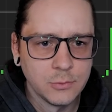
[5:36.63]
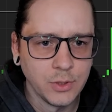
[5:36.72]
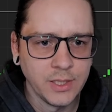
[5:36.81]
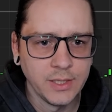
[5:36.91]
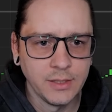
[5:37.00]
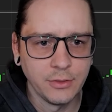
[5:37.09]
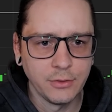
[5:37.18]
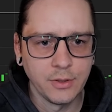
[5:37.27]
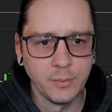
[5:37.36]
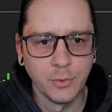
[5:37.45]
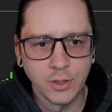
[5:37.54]
Get into
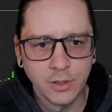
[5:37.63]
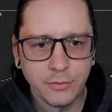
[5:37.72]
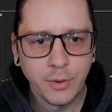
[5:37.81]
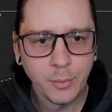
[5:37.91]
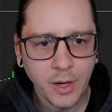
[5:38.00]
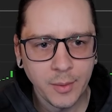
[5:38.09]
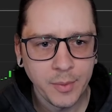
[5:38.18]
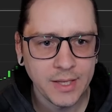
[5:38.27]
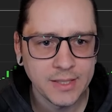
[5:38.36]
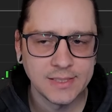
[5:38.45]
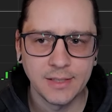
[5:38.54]
3 more if we break
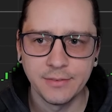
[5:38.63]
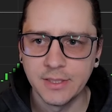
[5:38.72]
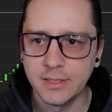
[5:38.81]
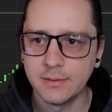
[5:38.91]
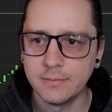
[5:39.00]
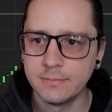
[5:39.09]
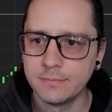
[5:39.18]
past 70.